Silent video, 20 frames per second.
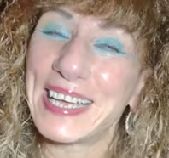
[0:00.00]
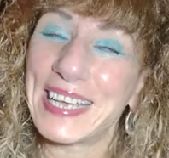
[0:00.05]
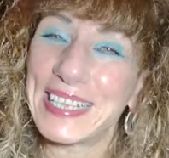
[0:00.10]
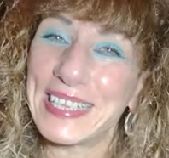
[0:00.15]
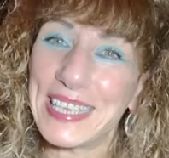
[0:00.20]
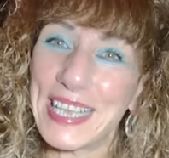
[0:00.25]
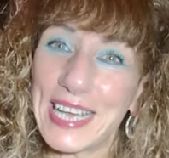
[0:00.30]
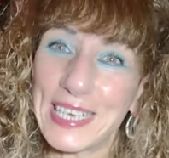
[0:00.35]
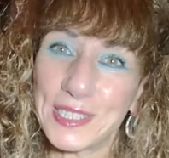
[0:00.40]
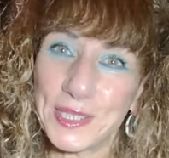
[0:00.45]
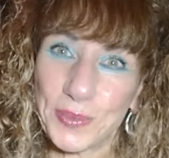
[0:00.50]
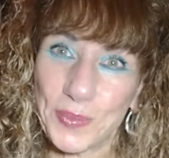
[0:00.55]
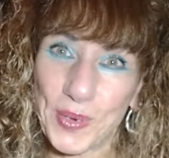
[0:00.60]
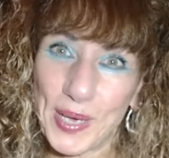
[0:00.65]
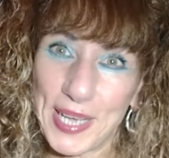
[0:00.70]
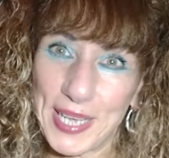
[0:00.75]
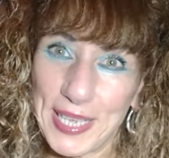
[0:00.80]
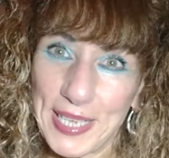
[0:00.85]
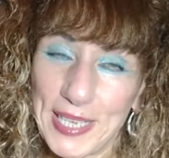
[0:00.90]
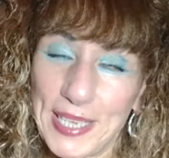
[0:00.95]
And that's
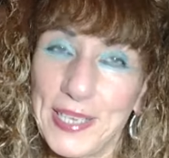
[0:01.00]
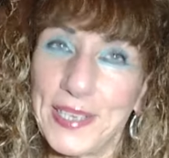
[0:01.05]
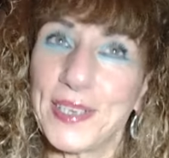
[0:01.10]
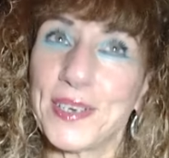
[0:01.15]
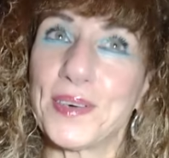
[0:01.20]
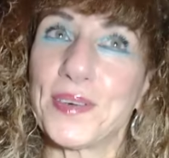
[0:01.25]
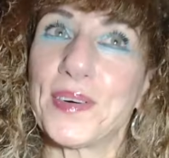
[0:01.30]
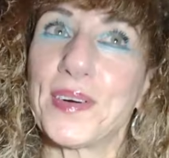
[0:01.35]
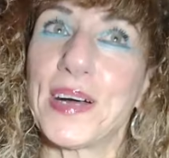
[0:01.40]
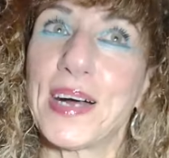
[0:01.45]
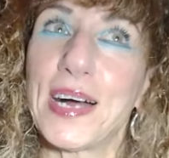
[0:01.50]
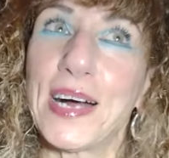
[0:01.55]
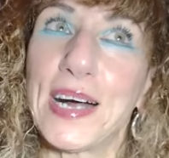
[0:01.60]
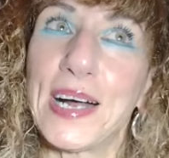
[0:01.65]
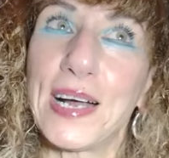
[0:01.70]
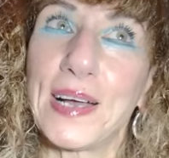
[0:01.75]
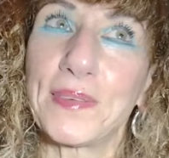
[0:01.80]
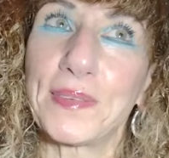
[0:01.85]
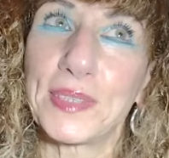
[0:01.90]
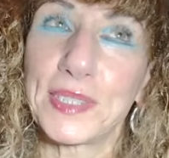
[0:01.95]
why, you know,
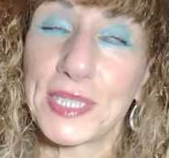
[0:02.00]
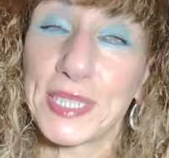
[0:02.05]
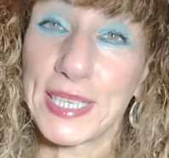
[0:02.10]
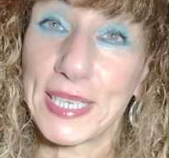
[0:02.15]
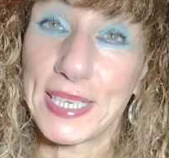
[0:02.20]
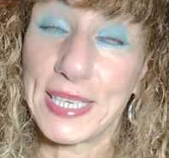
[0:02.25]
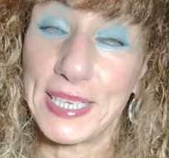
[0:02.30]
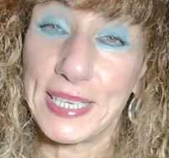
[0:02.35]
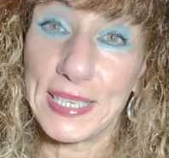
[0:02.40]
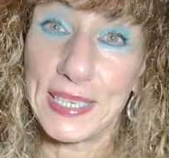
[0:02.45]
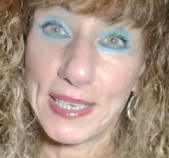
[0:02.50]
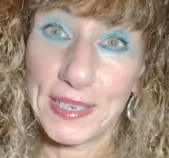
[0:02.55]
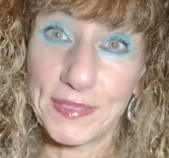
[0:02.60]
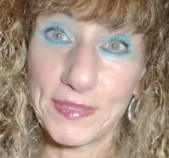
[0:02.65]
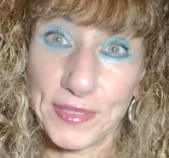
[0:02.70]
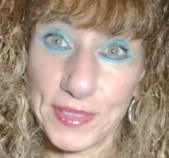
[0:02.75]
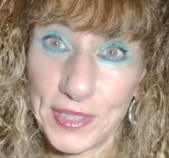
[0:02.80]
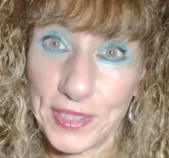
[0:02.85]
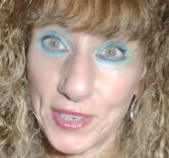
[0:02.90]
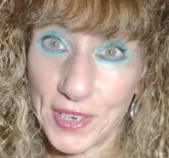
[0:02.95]
I was lucky
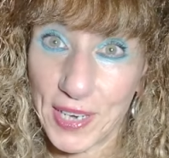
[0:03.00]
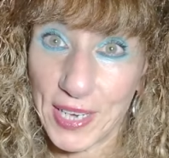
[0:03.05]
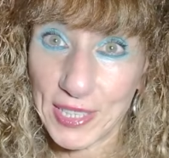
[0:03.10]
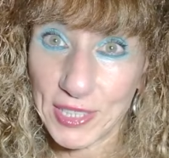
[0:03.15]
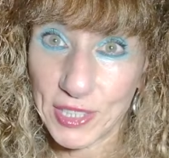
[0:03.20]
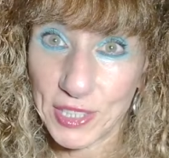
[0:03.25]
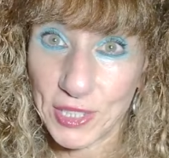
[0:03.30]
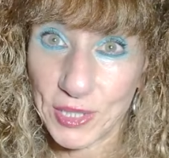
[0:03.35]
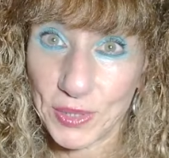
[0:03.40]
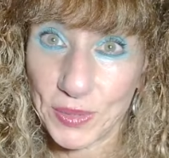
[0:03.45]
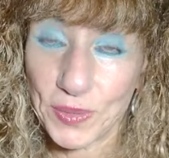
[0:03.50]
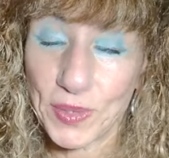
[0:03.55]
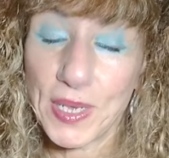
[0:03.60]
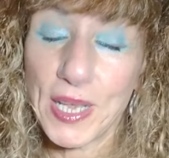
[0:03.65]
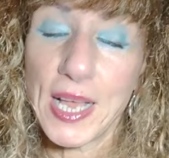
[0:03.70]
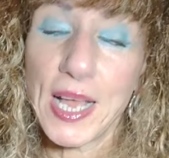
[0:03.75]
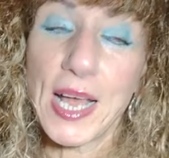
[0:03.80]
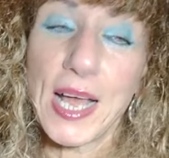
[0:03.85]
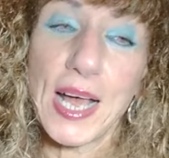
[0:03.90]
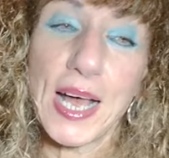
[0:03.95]
enough not to
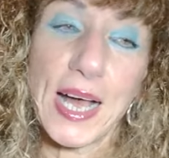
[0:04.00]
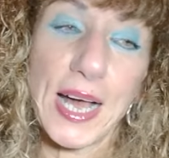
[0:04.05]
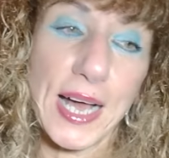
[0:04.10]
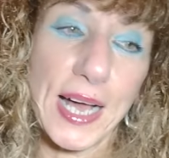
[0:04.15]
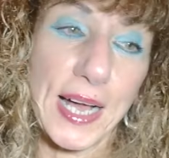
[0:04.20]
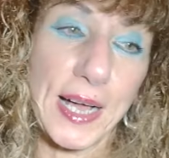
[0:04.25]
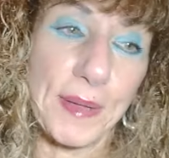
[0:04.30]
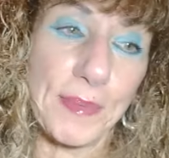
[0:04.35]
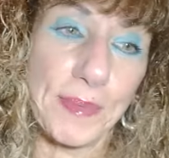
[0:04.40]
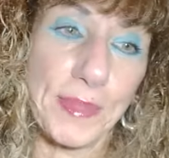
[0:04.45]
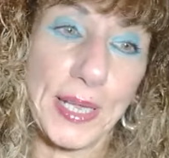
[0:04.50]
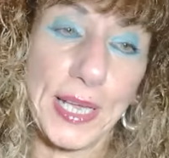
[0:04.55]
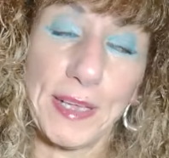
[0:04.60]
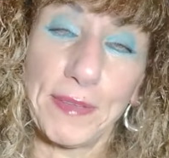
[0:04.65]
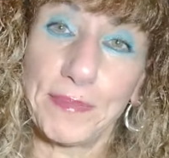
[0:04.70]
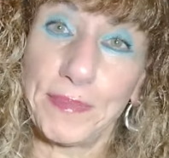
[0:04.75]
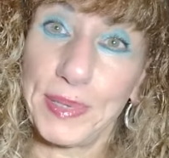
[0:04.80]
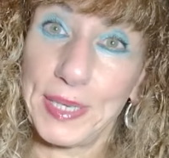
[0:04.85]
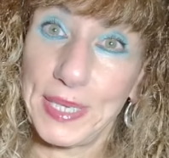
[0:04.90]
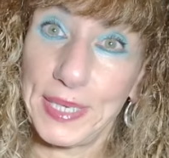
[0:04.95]

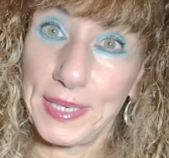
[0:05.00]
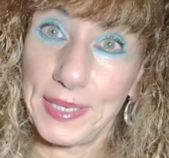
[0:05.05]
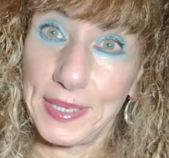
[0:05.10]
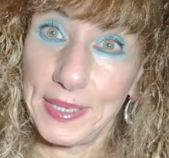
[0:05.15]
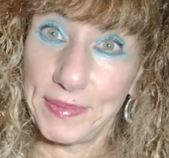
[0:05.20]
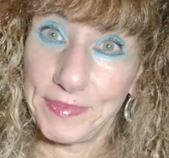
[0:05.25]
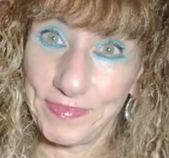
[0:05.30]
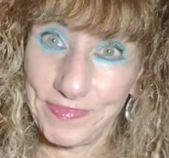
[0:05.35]
have been